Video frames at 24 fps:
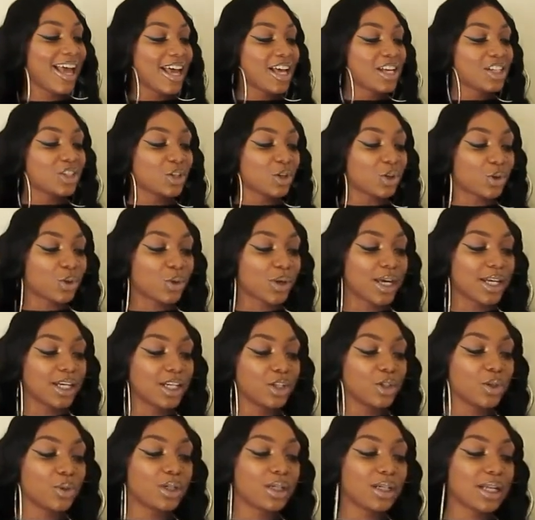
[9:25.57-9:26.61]
So
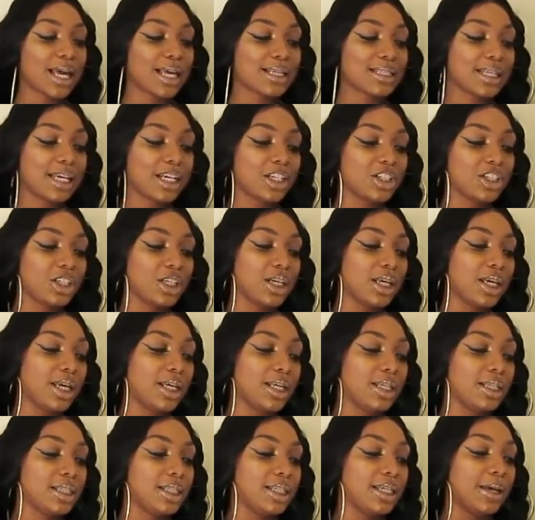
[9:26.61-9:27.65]
credit utilization
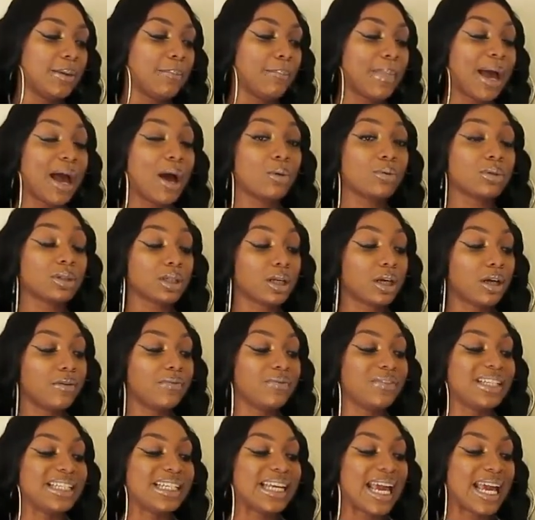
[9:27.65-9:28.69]
is the amount
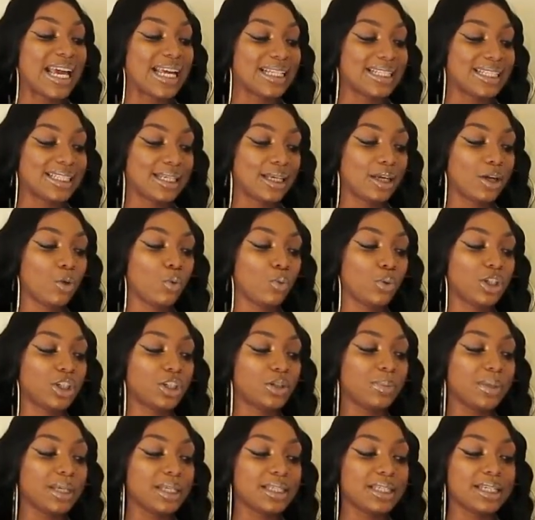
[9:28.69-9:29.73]
of debt, which
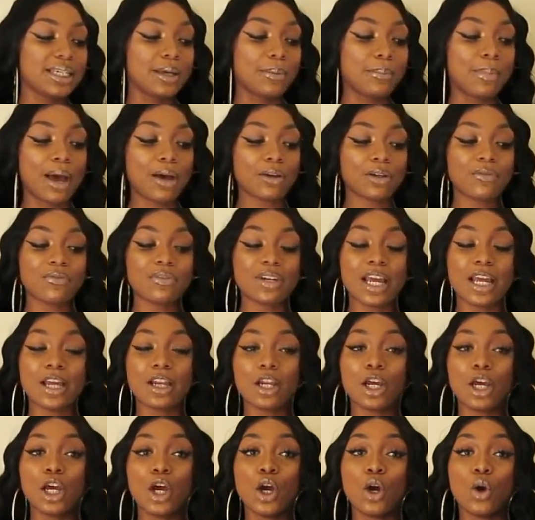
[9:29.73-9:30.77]
means the amount of
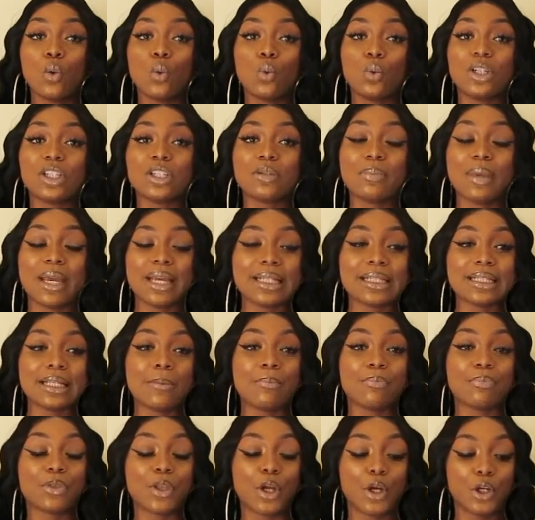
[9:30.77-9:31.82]
debt which makes
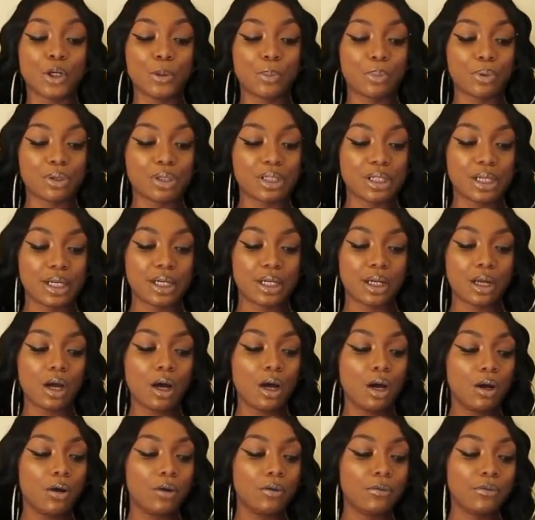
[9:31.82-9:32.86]
up 30%
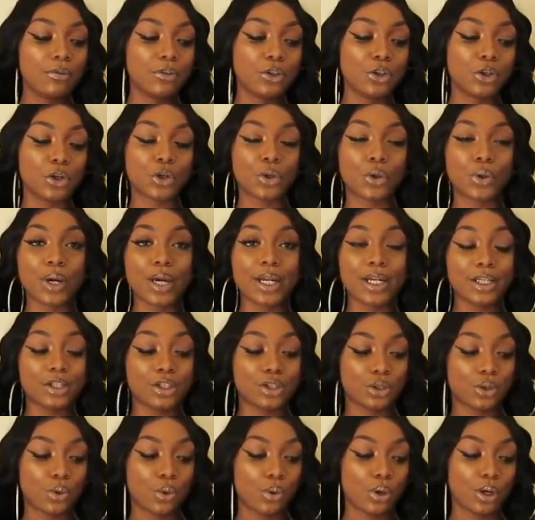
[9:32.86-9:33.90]
of your
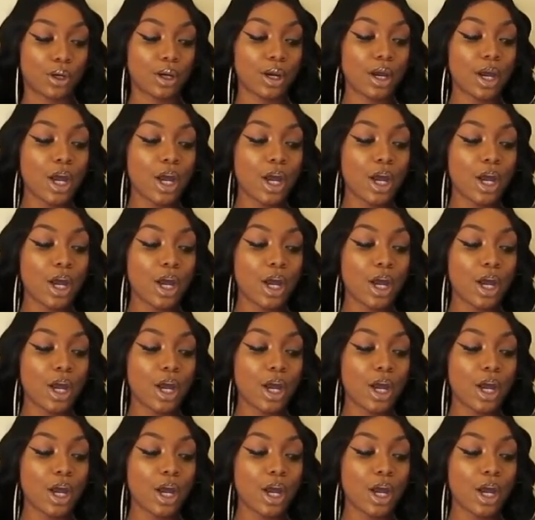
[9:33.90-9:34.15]
credit score.